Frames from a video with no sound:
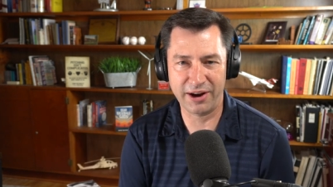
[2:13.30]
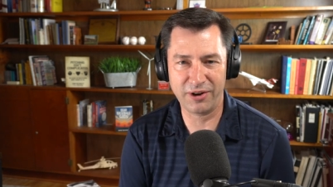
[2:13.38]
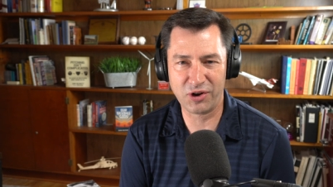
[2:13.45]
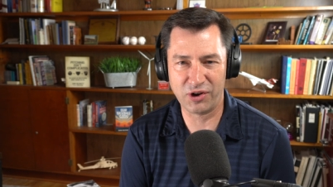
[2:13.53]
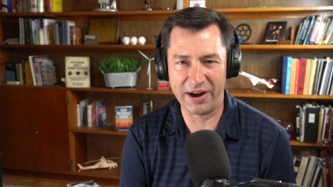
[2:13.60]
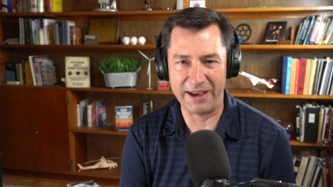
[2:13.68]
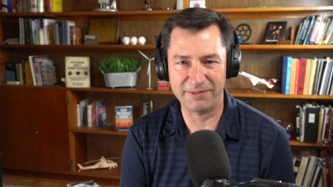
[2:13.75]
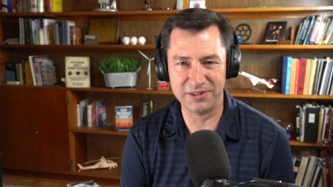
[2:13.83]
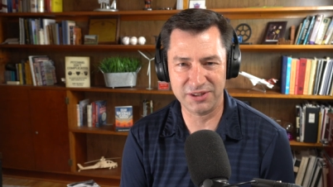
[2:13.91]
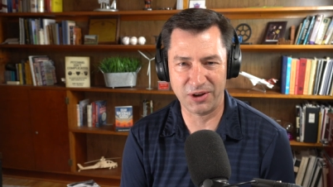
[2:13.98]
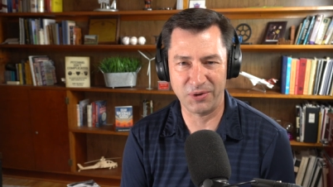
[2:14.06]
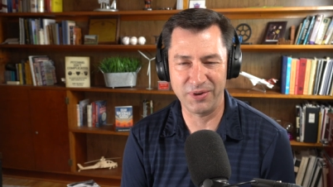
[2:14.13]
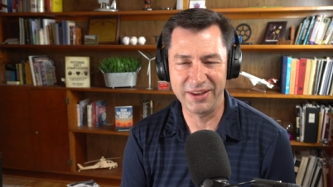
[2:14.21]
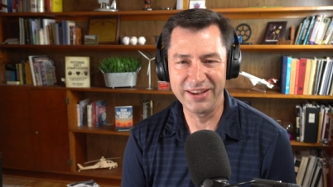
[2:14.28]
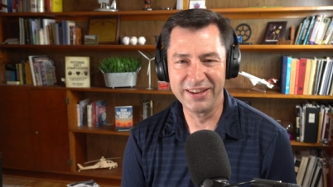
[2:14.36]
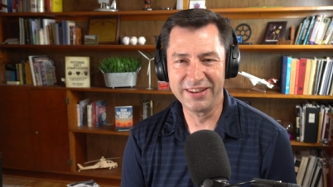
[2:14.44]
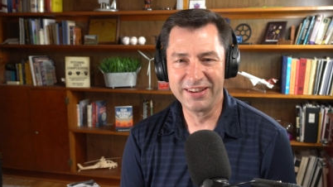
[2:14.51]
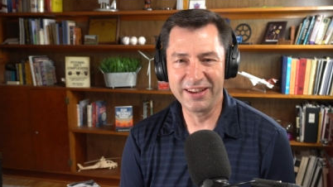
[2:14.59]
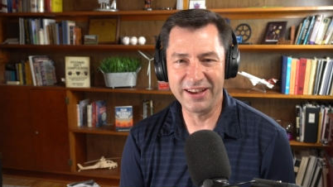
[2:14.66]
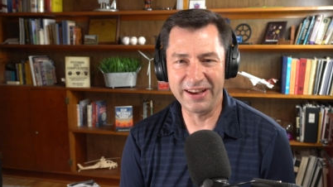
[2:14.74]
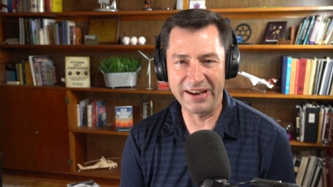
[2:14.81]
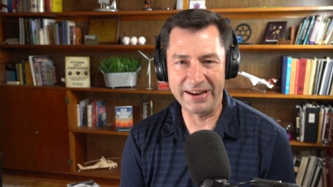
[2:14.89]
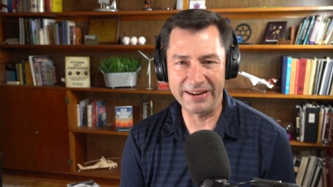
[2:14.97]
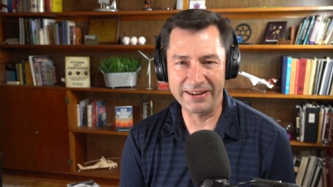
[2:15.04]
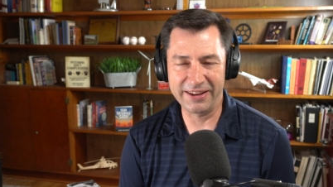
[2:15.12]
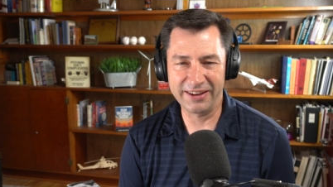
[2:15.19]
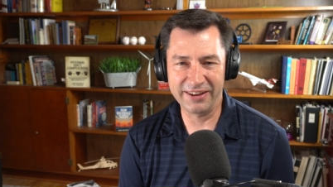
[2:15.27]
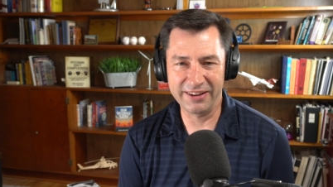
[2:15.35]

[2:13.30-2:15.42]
aircraft. So, uh,